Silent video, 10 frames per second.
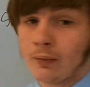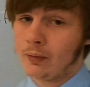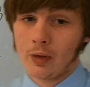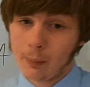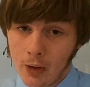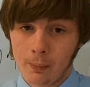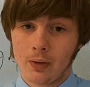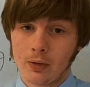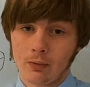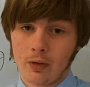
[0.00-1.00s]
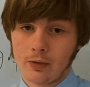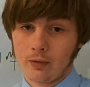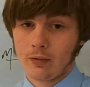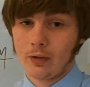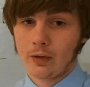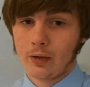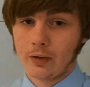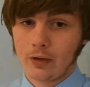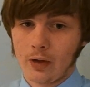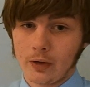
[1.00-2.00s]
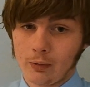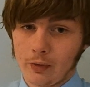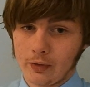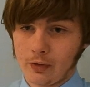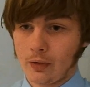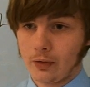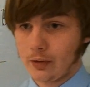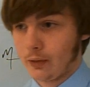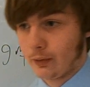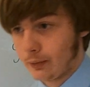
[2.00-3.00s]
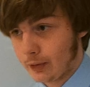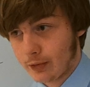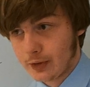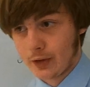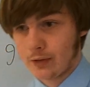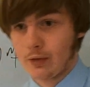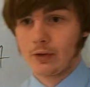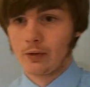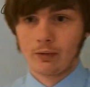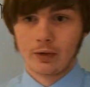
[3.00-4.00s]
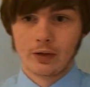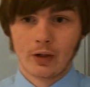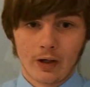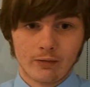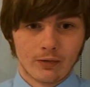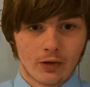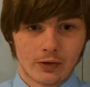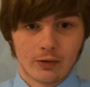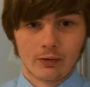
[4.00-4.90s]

in my opinion, relatively like high quality audio in the sense that you already have audio.